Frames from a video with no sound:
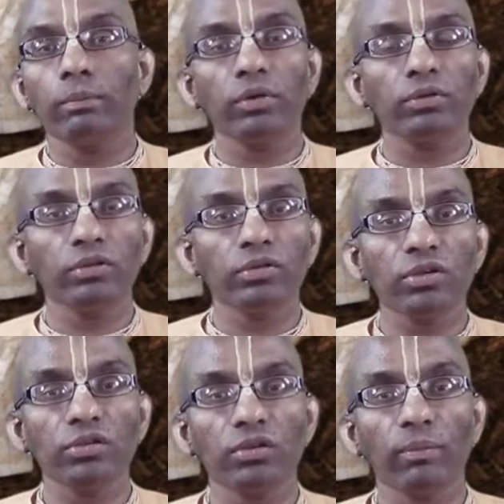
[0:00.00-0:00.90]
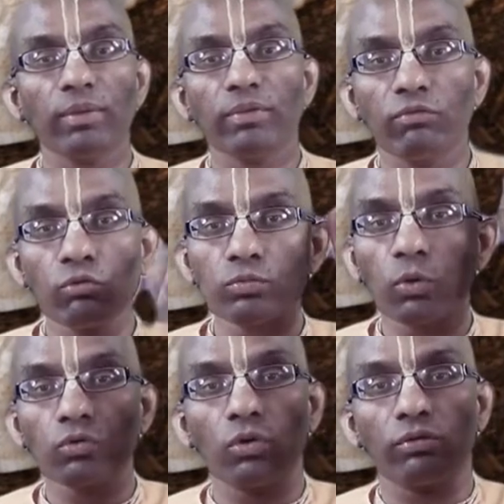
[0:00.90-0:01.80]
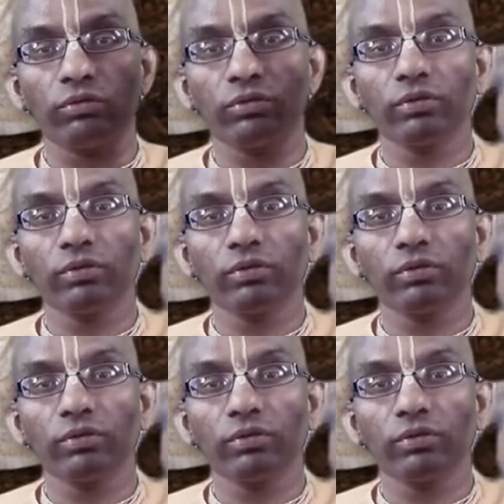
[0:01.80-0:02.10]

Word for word: person just sometimes the fuse blows off